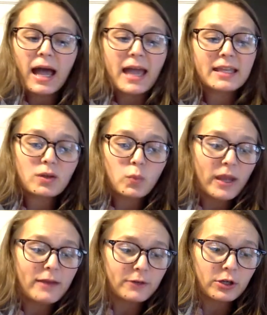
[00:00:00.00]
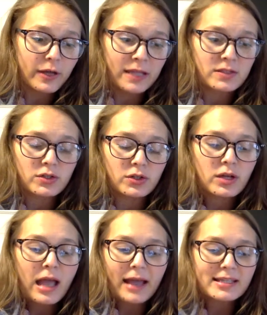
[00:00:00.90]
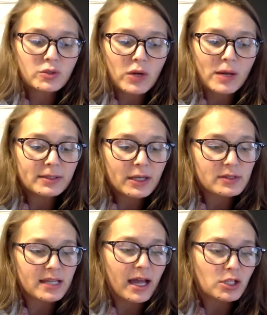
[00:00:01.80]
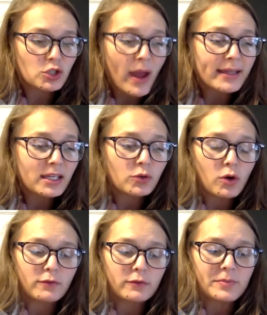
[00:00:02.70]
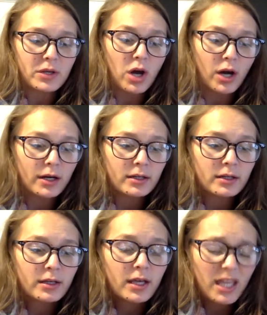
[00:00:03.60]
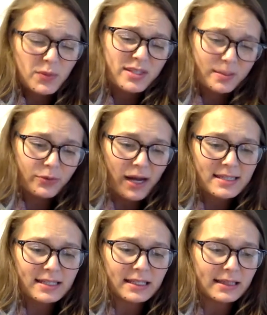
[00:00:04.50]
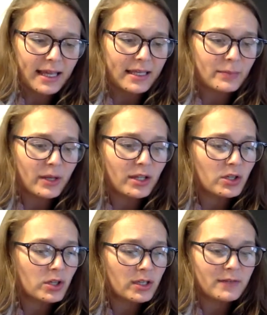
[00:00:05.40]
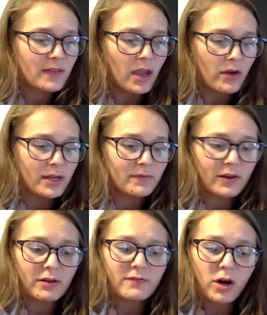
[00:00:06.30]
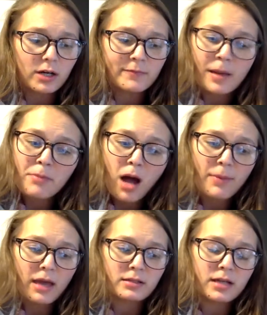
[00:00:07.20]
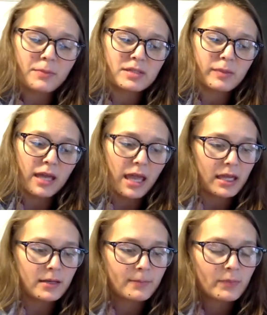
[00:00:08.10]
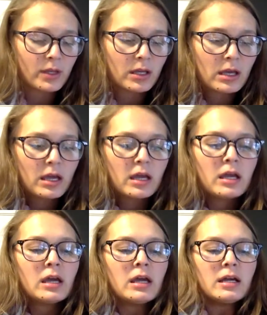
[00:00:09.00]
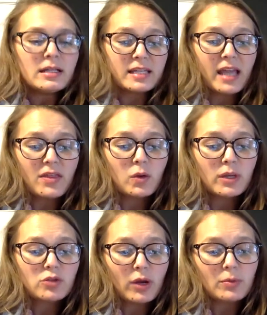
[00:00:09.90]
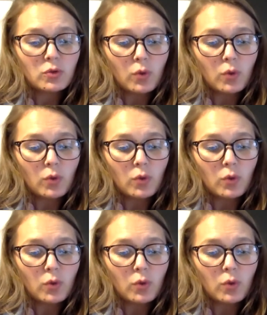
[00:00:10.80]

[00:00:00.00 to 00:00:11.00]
I didn't wait for her answer. I scrambled outside, dragging Grover from the car. He was surprisingly light, but I couldn't have carried him very far if my mom hadn't come to my aid. Together we draped